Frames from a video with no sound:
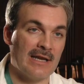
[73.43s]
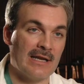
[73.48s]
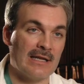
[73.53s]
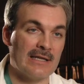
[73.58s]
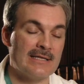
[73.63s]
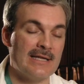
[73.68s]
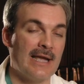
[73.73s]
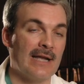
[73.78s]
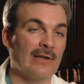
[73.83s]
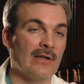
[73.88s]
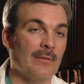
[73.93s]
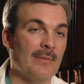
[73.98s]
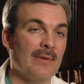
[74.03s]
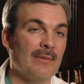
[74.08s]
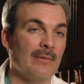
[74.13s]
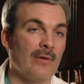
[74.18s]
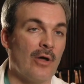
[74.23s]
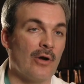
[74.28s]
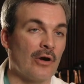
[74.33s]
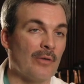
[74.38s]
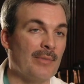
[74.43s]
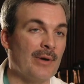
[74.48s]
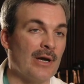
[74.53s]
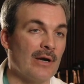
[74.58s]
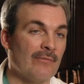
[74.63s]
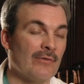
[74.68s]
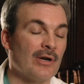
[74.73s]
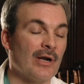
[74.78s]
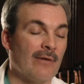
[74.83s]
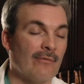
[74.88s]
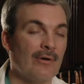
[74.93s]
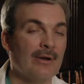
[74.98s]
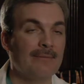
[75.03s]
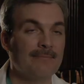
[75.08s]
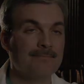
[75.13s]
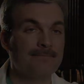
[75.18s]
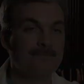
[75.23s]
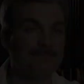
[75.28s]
It'll take a little bit longer period of recovery.